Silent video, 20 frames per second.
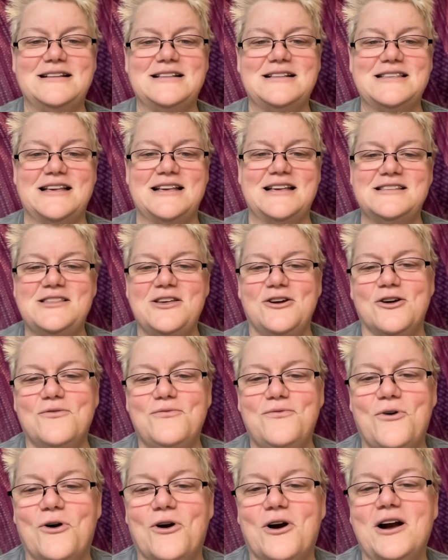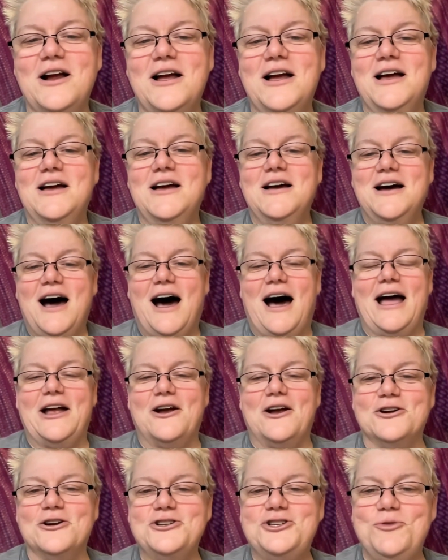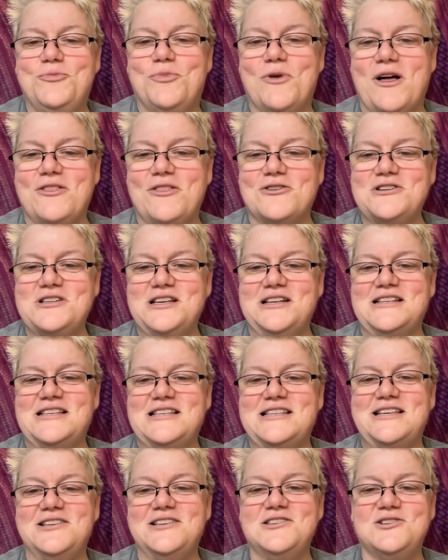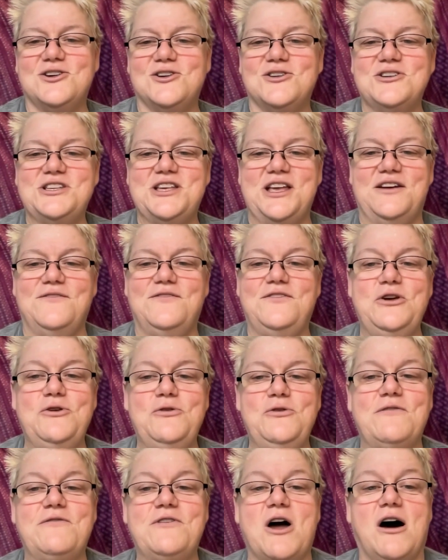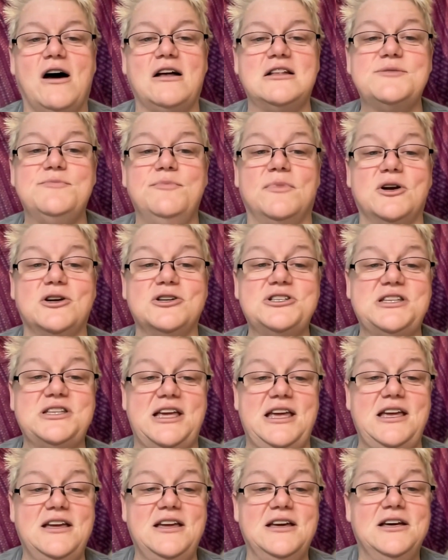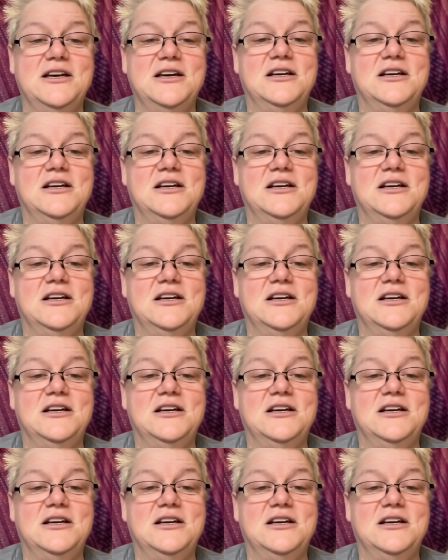It says, Therefore, I urge you, brothers and sisters, in view of God's mercy,